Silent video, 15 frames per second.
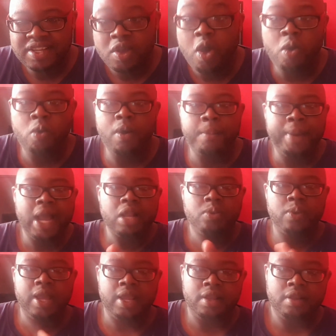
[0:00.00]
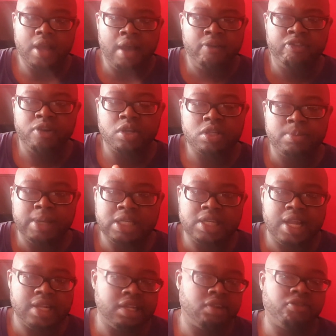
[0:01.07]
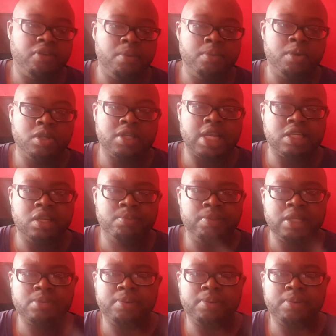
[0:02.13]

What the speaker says: Oh, and by the way, I forgot to mention that this film was actually meant